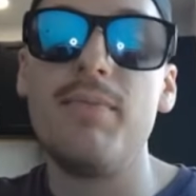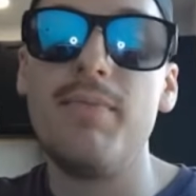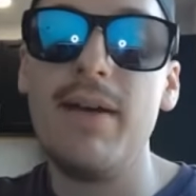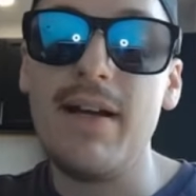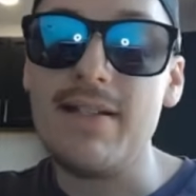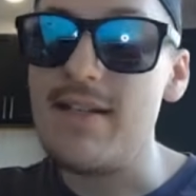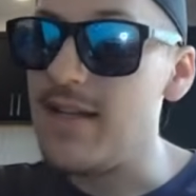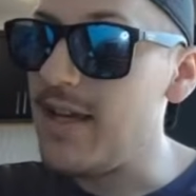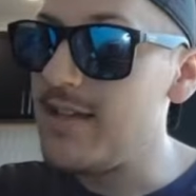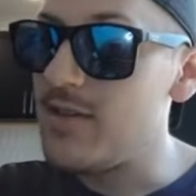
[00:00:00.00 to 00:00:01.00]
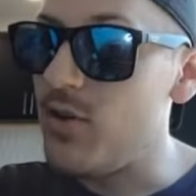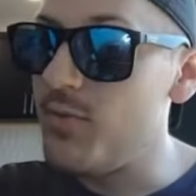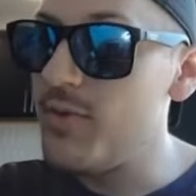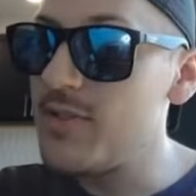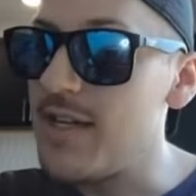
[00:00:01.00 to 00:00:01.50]
because it's
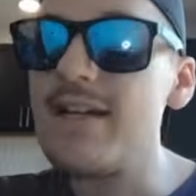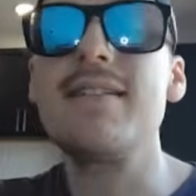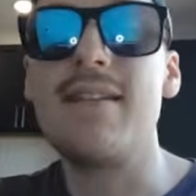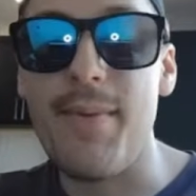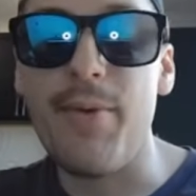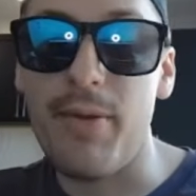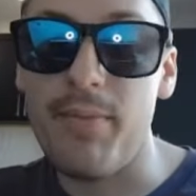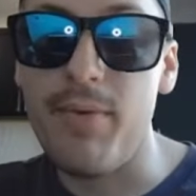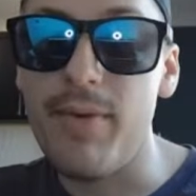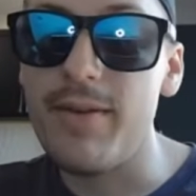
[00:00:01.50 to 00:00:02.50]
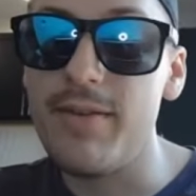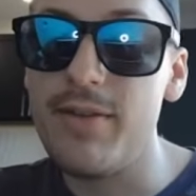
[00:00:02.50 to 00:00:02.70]
almost like a simmering point.